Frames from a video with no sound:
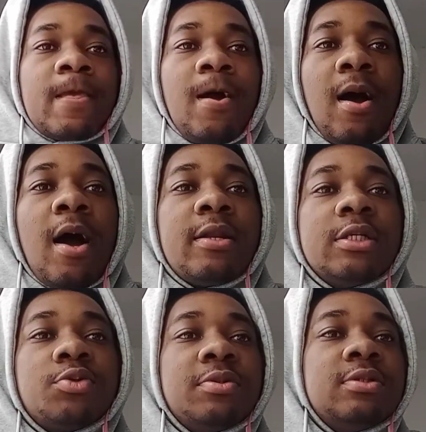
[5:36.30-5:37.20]
Alright,
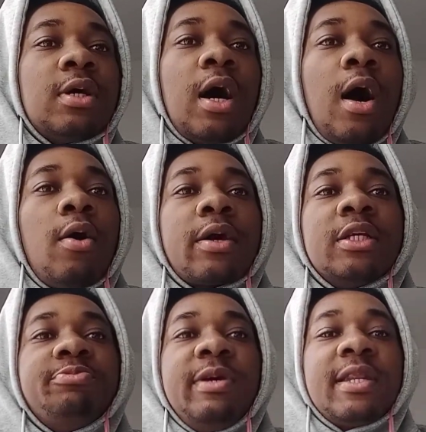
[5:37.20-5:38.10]
this one's How
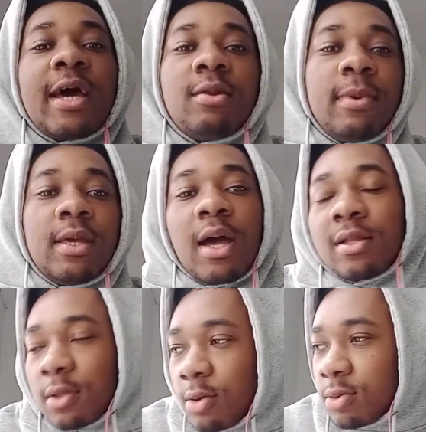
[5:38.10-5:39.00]
Kids Be in Anime. I
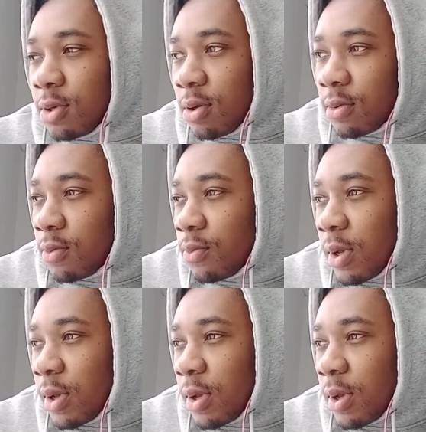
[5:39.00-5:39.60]
don't know.